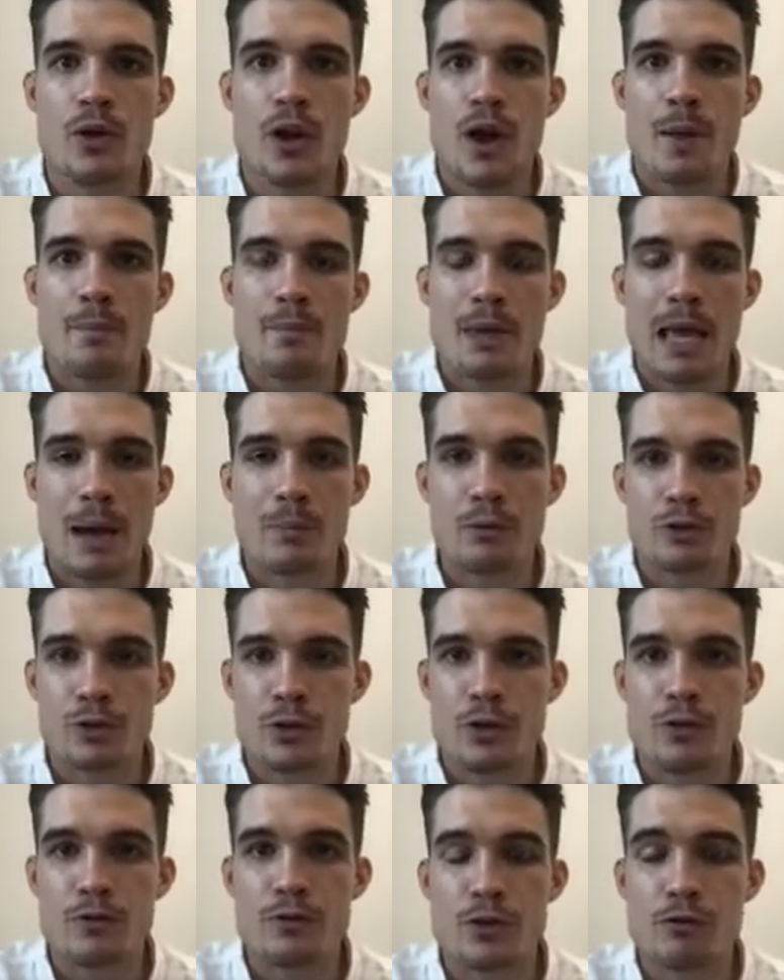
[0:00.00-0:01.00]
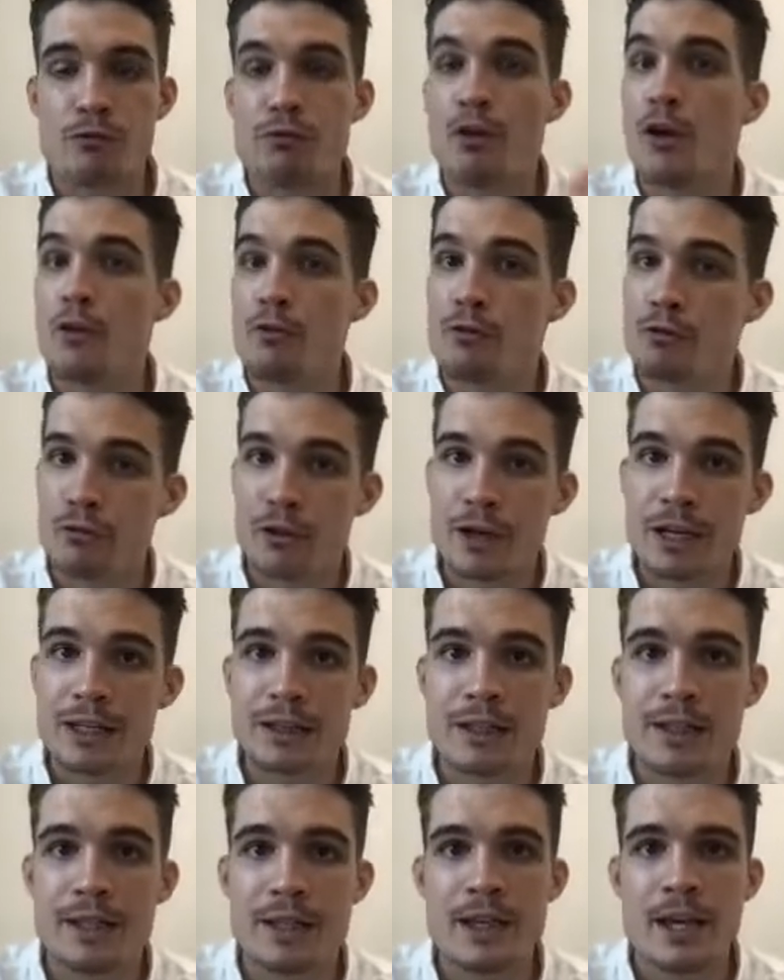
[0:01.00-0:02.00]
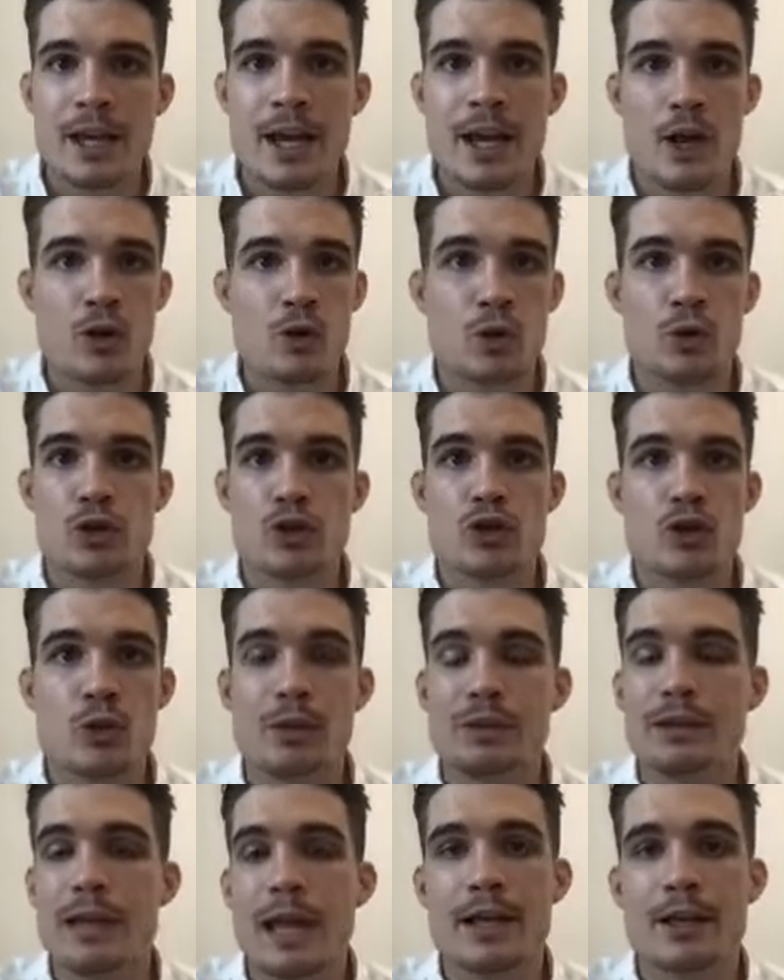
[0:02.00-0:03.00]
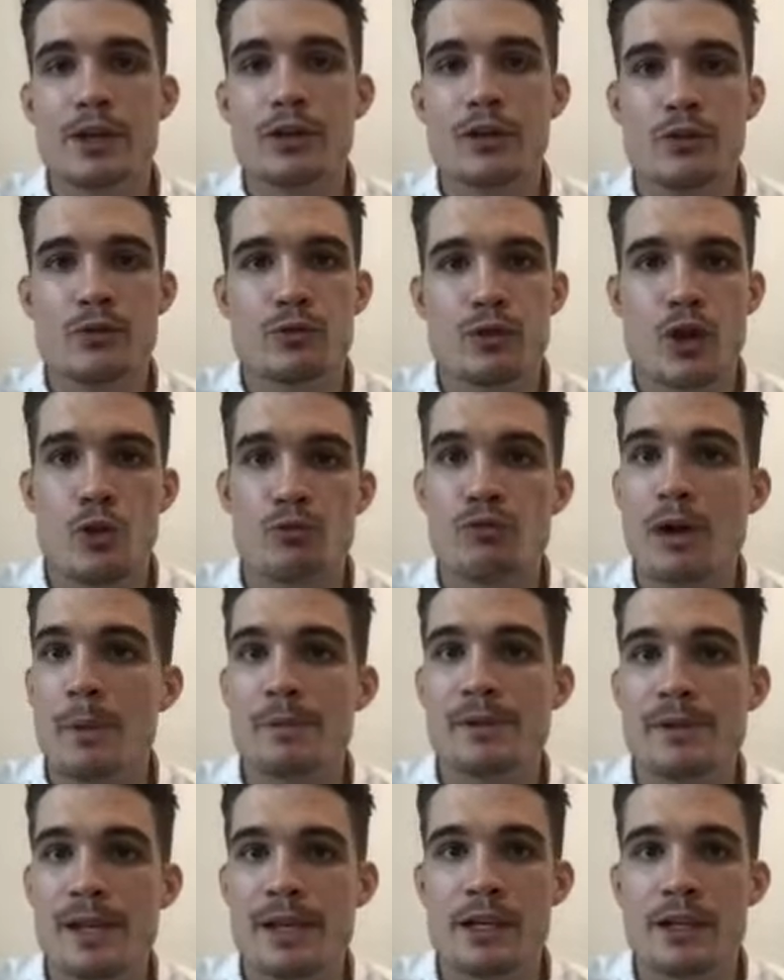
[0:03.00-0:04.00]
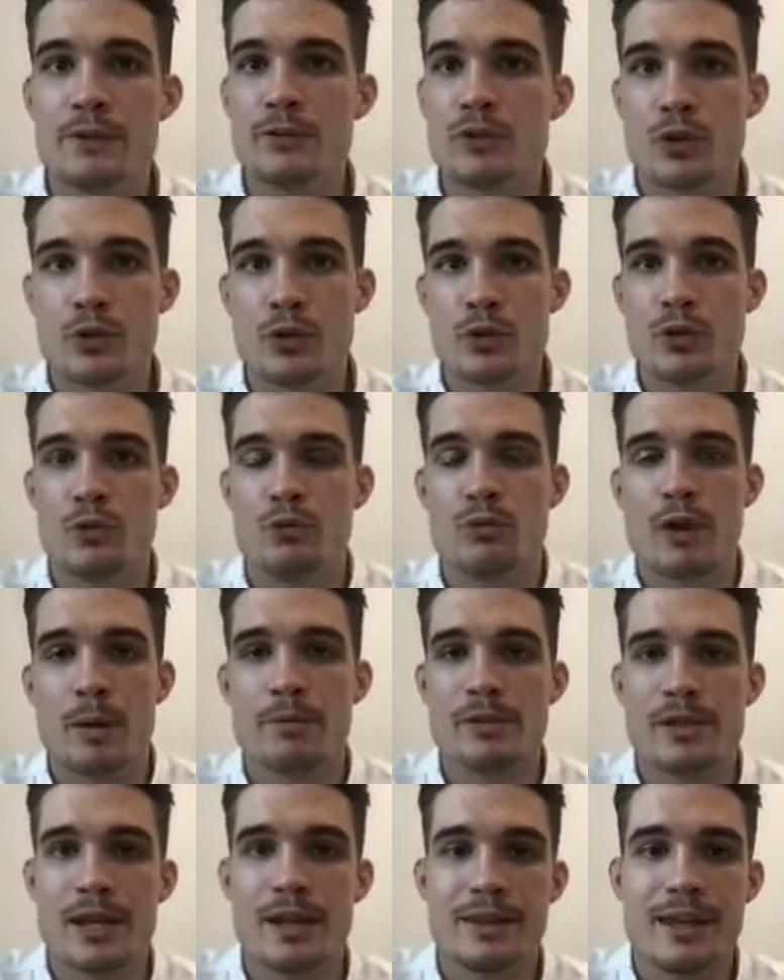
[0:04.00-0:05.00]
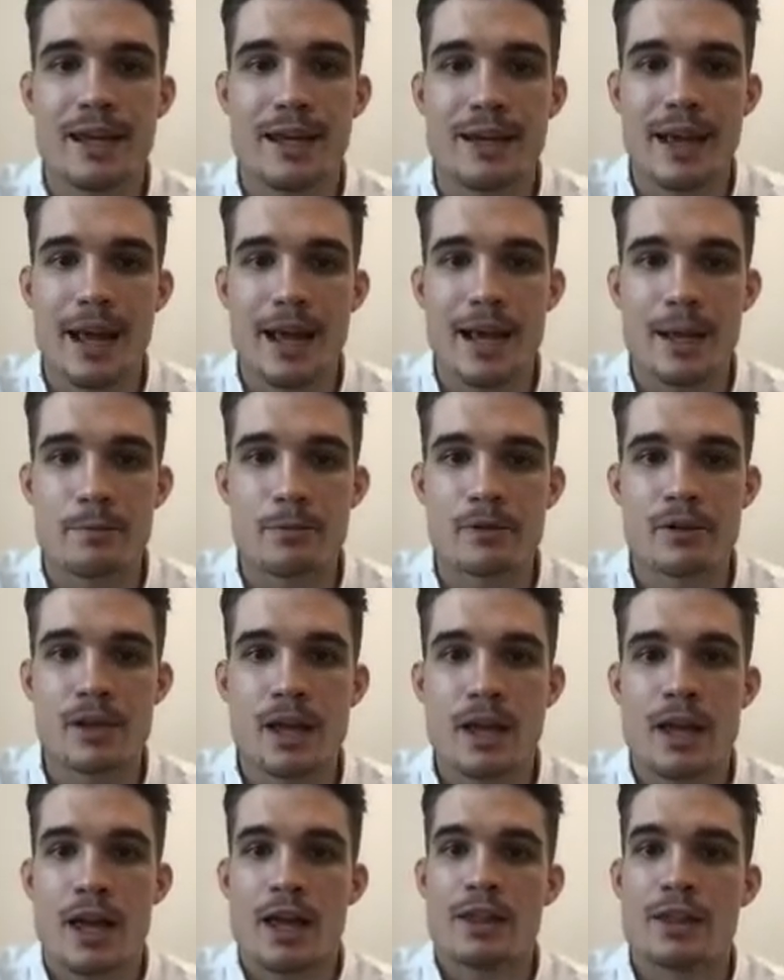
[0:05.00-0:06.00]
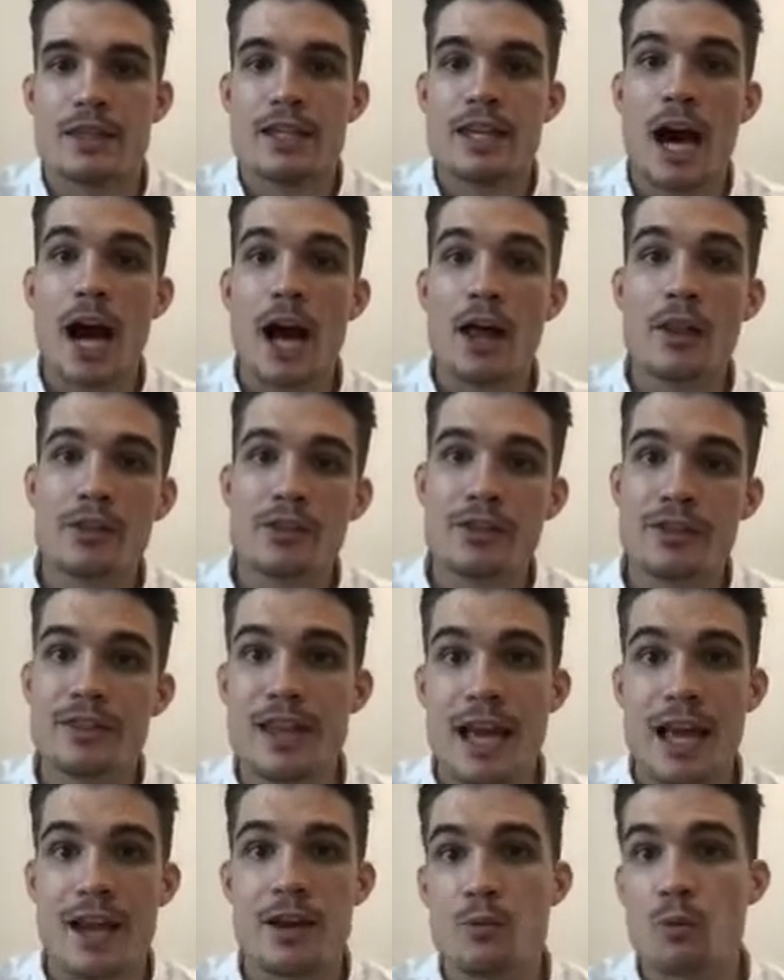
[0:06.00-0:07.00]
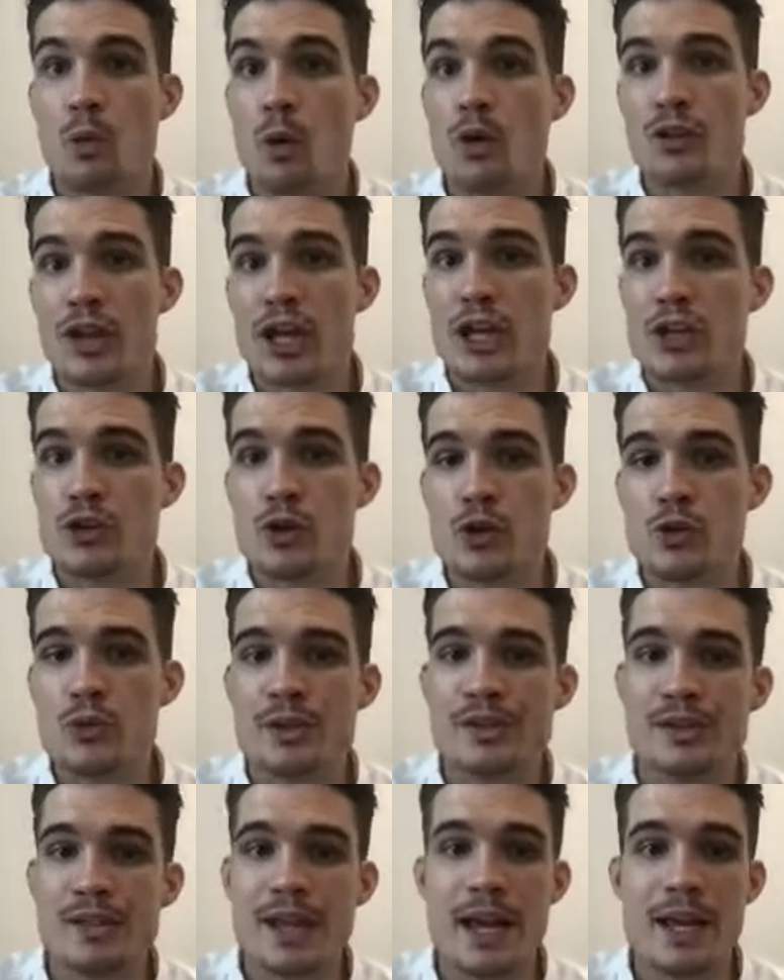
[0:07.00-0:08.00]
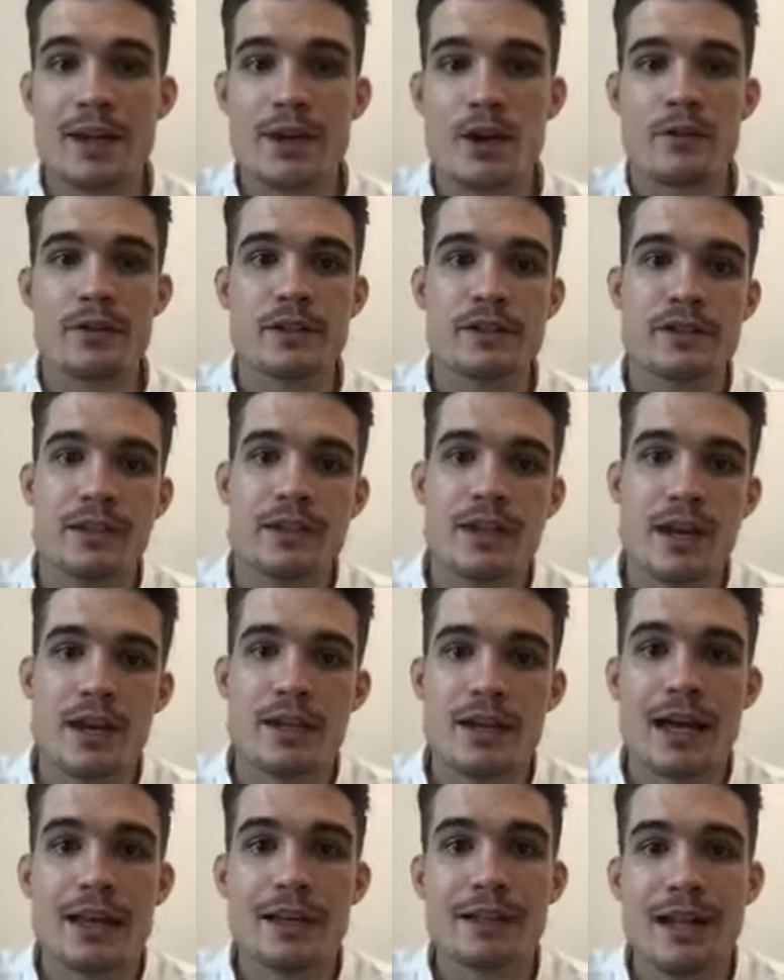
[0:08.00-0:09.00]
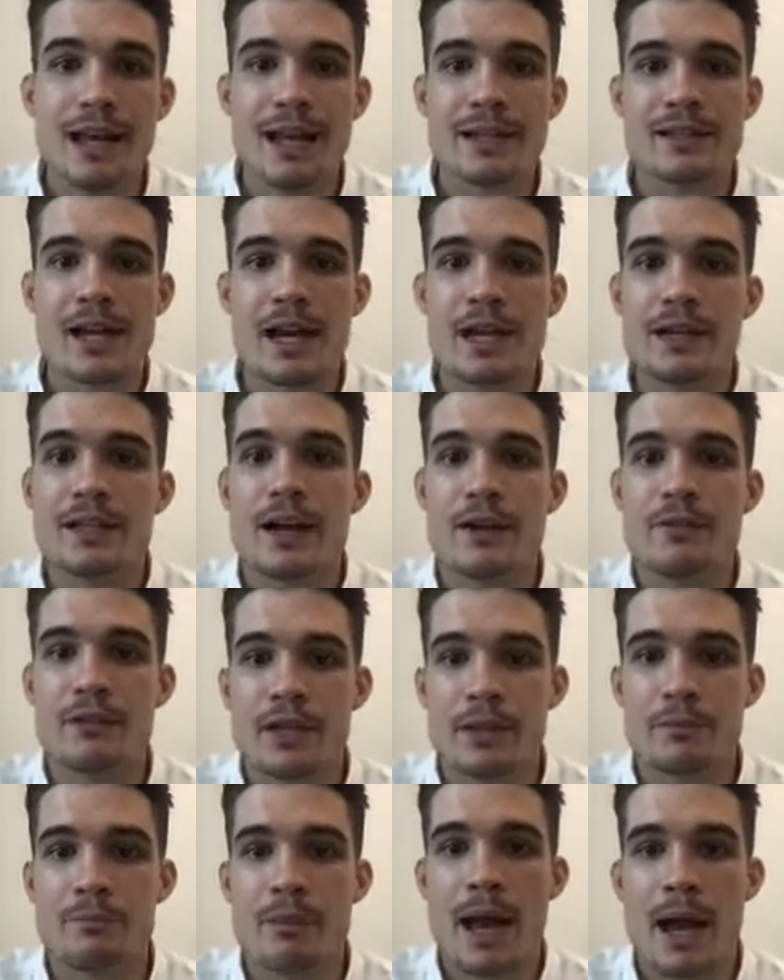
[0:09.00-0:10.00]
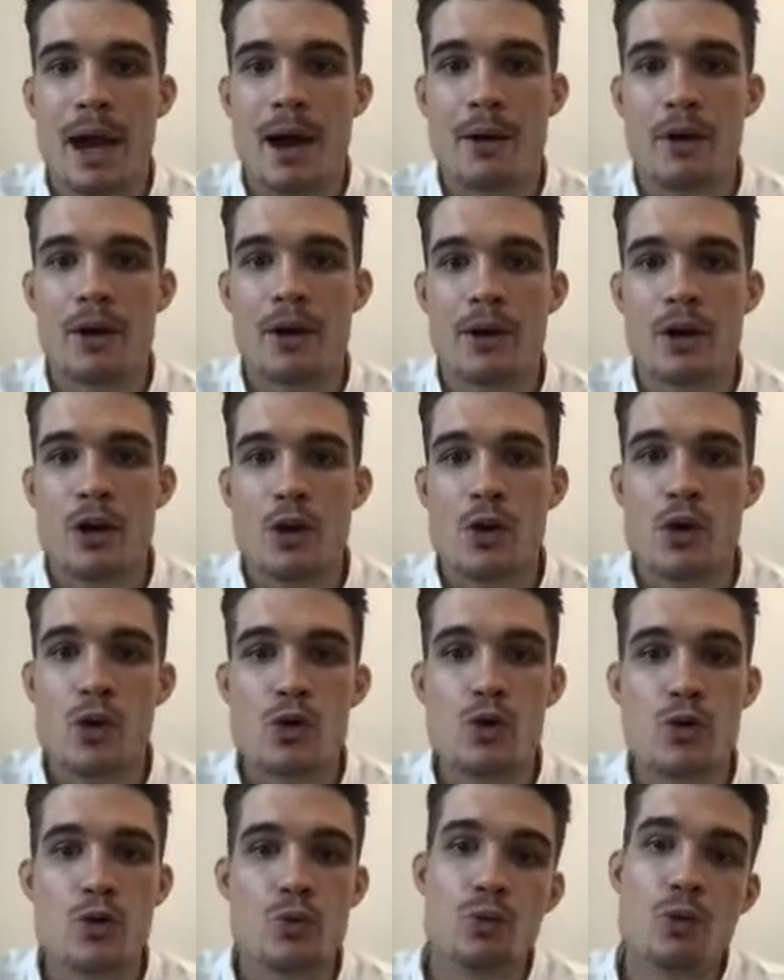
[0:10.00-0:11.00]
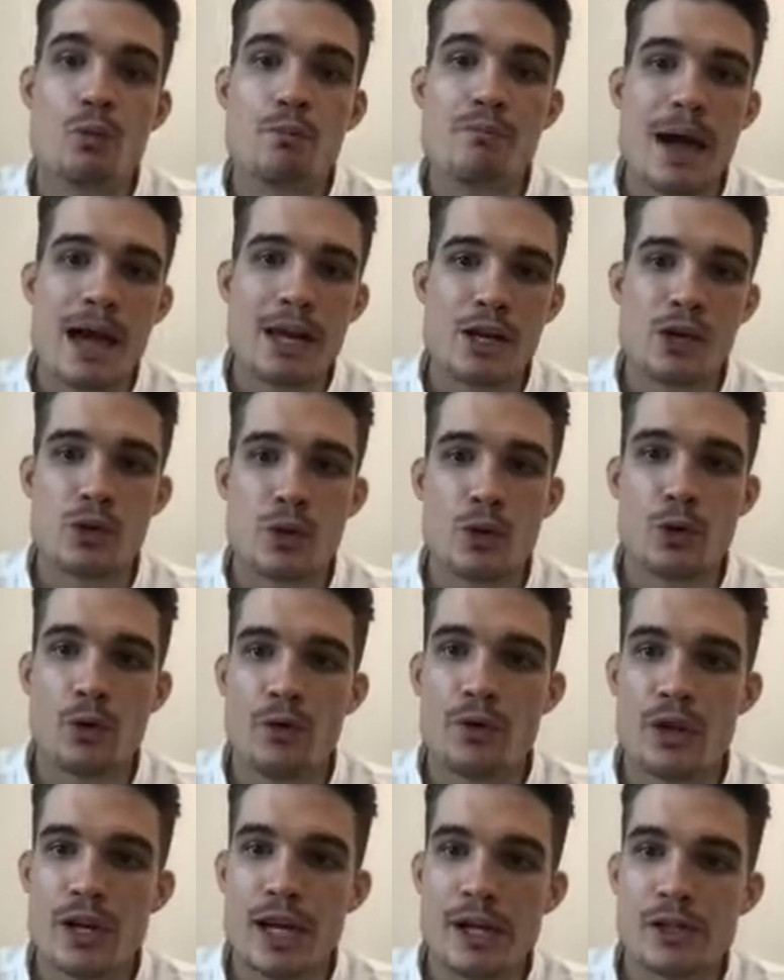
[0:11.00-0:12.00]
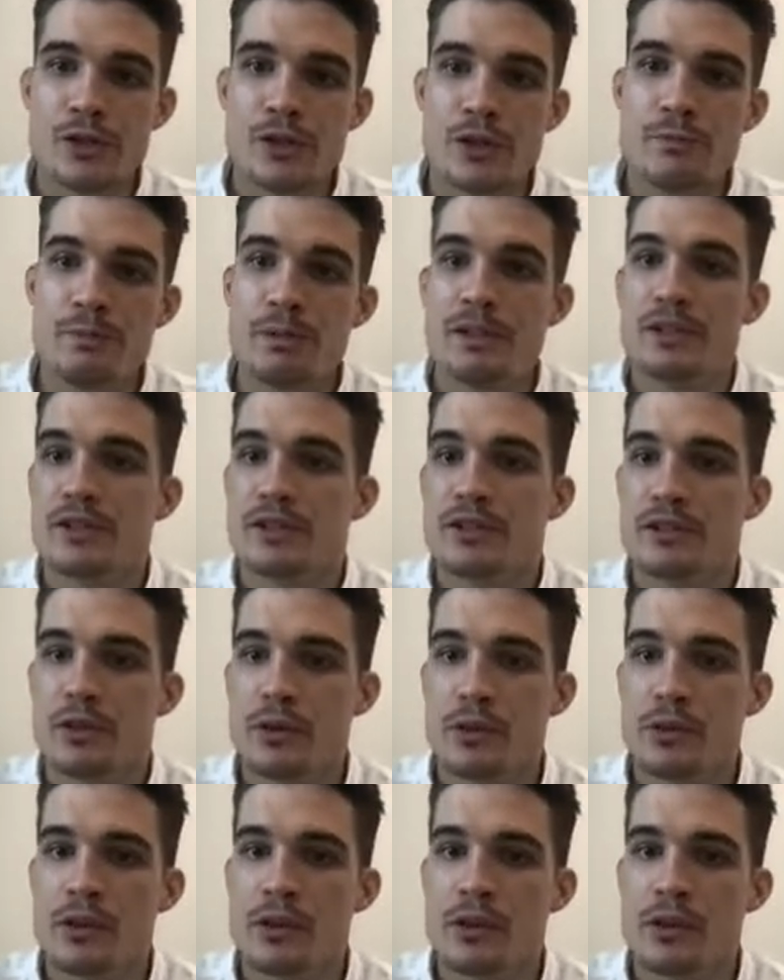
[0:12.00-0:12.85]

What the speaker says: be able to vote freely in order to elect, representatives who represent their aims. And what they do is they obviously then elect a governing power who will manage all of the nation's business. So